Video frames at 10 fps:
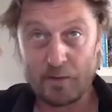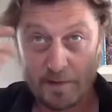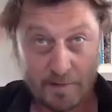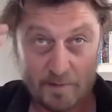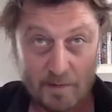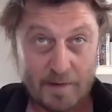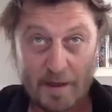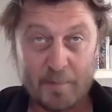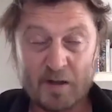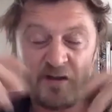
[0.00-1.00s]
and
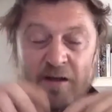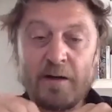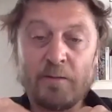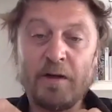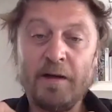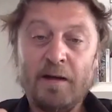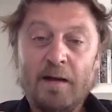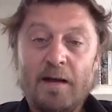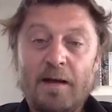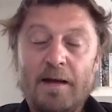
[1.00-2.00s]
imaginary,
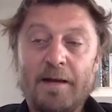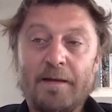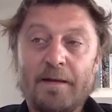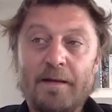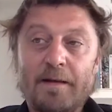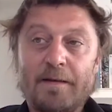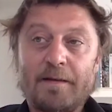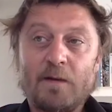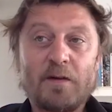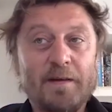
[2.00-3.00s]
and
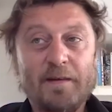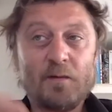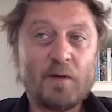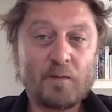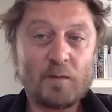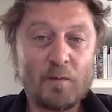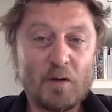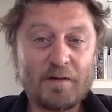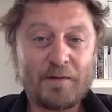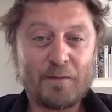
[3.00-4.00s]
it's not easy to have
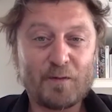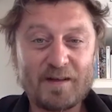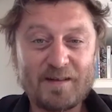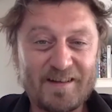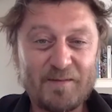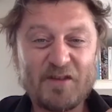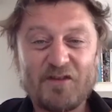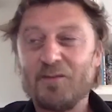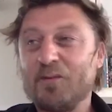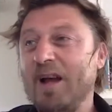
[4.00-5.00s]
robots. For that
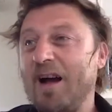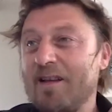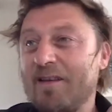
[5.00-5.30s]
exhibition, we asked